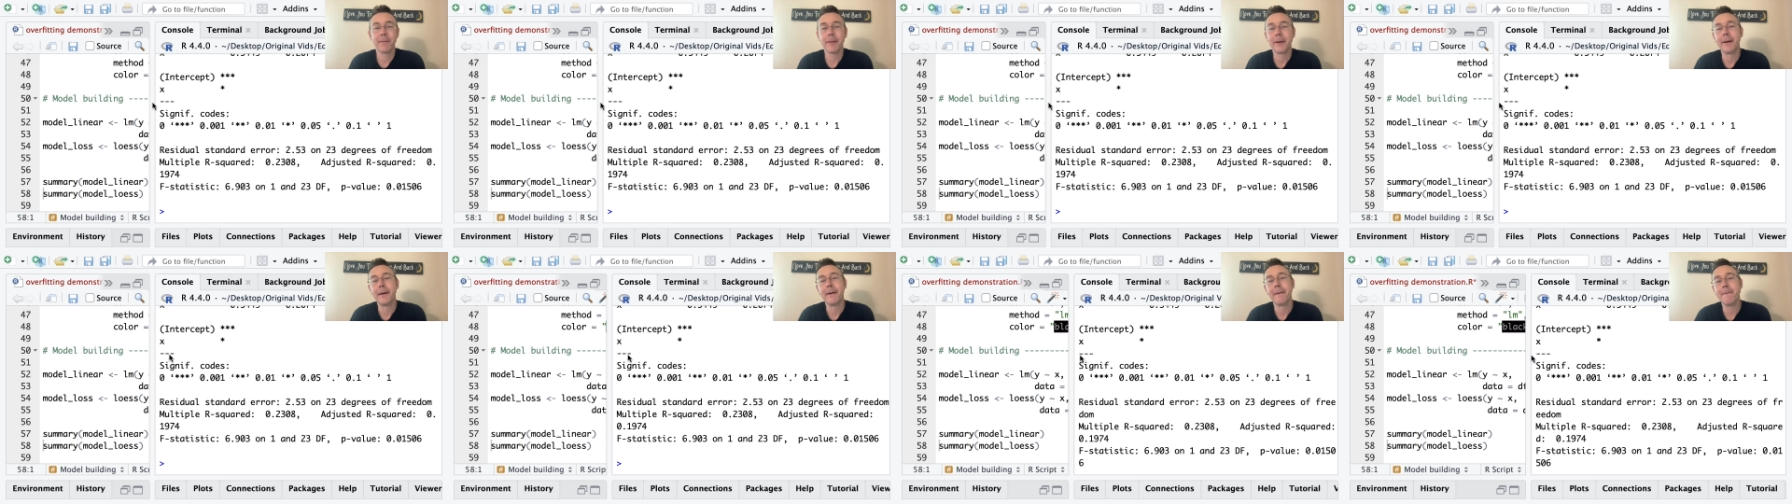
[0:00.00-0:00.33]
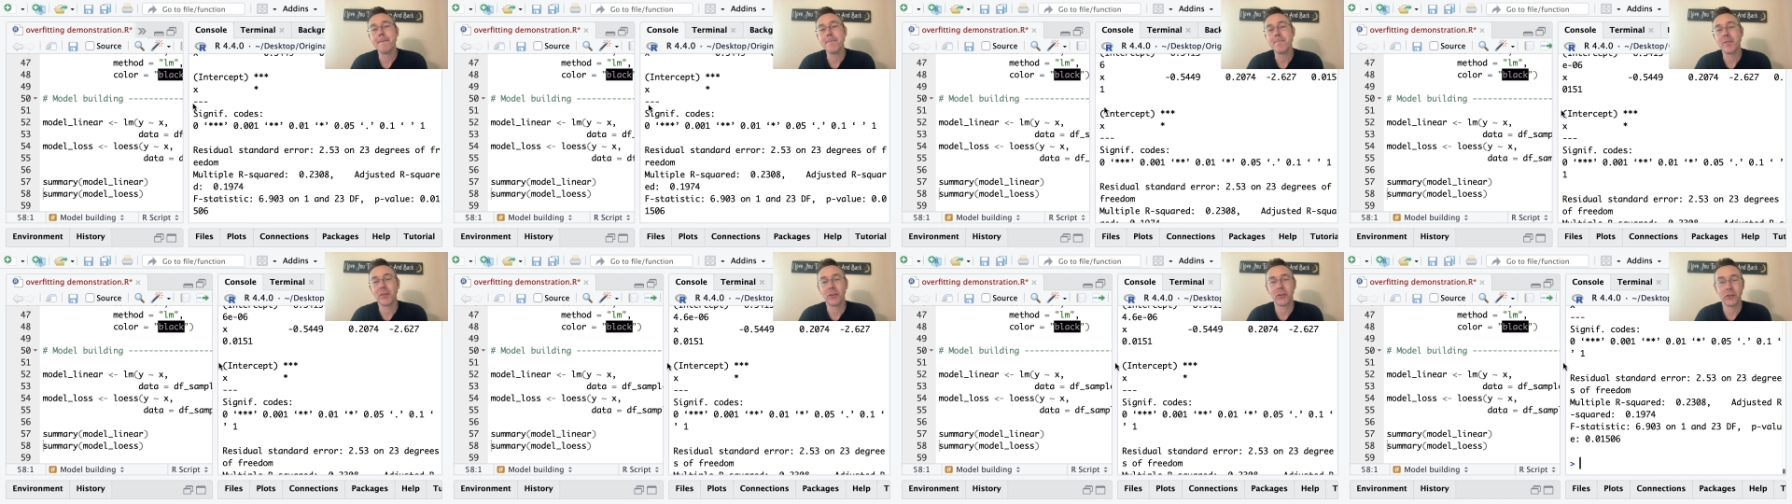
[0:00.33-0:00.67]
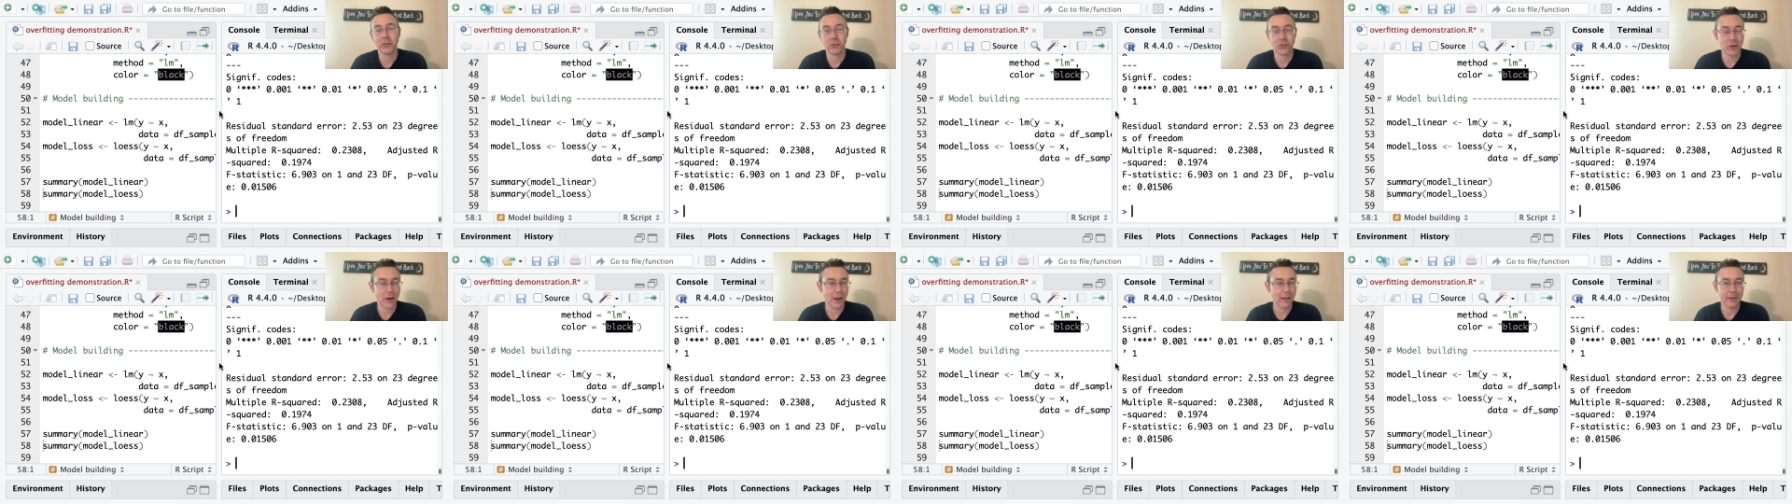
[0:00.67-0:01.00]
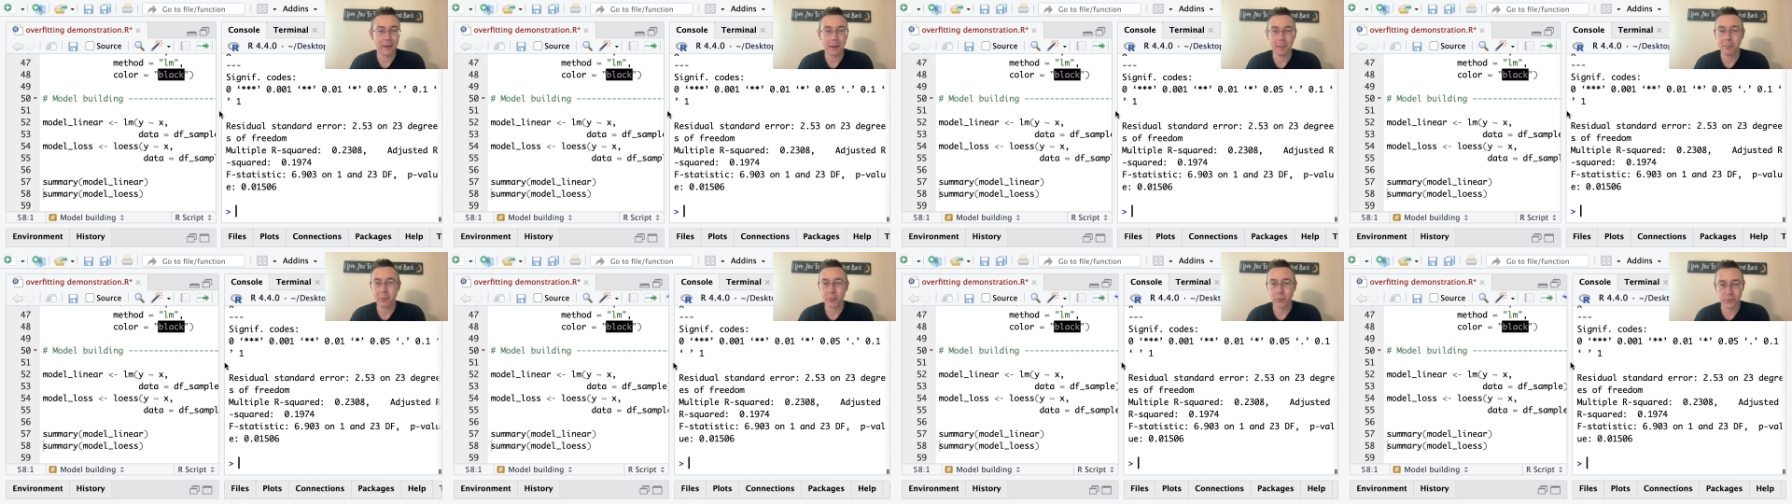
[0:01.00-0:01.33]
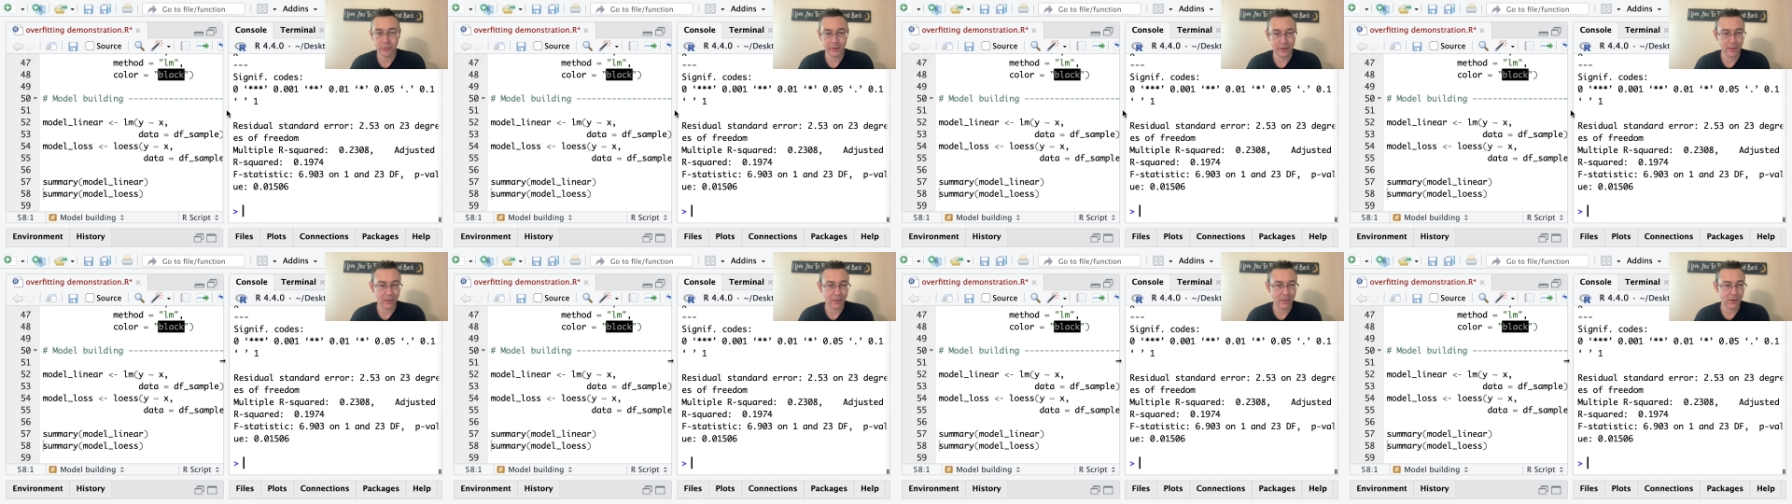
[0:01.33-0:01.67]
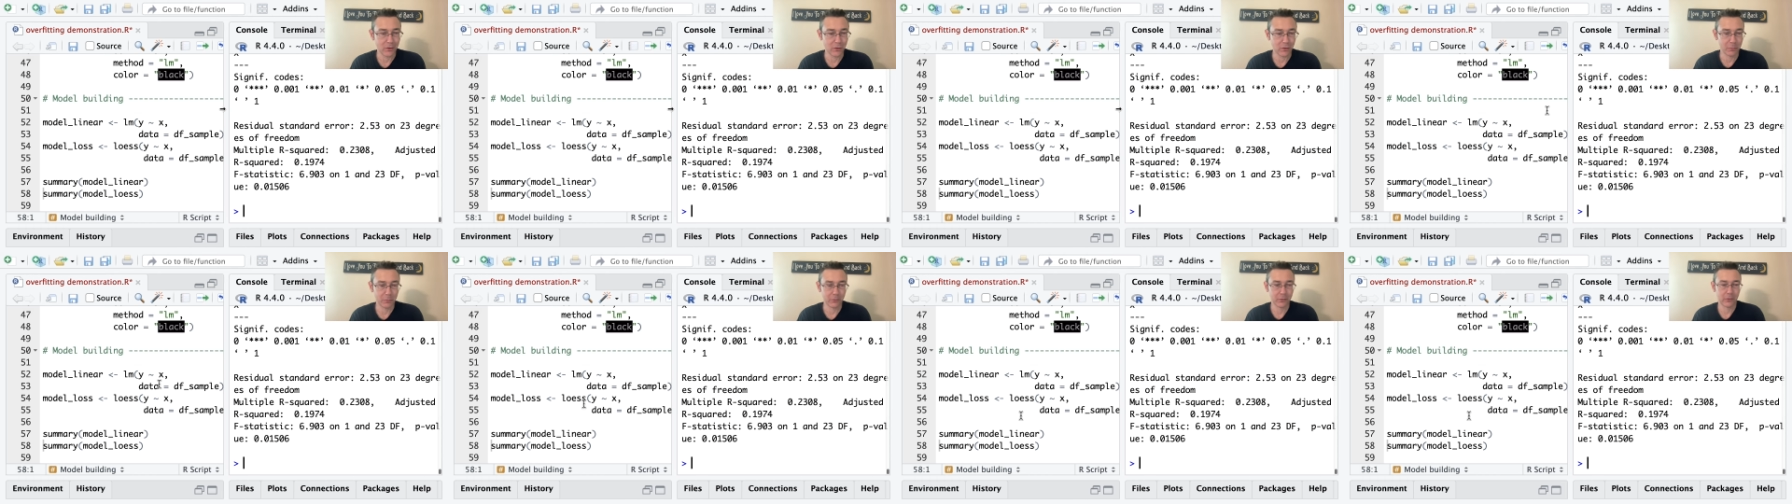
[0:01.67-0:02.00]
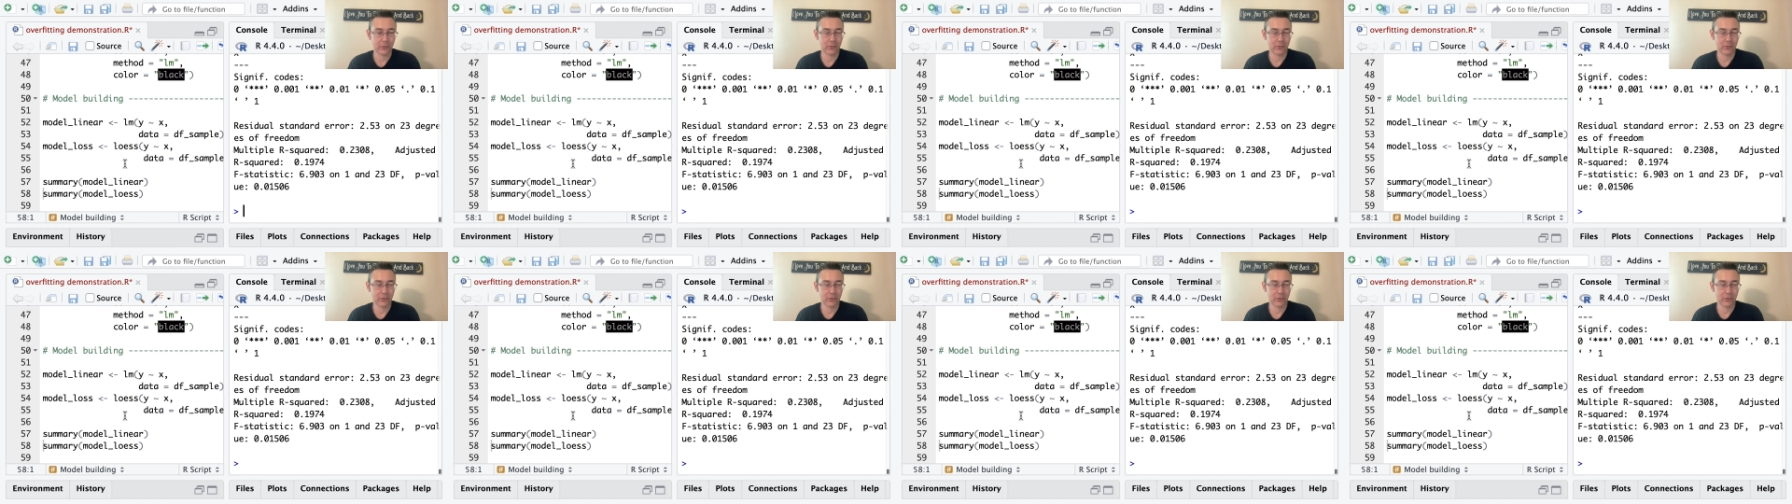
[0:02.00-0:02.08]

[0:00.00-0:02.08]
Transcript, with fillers: um, as long as you're not like proving theorems or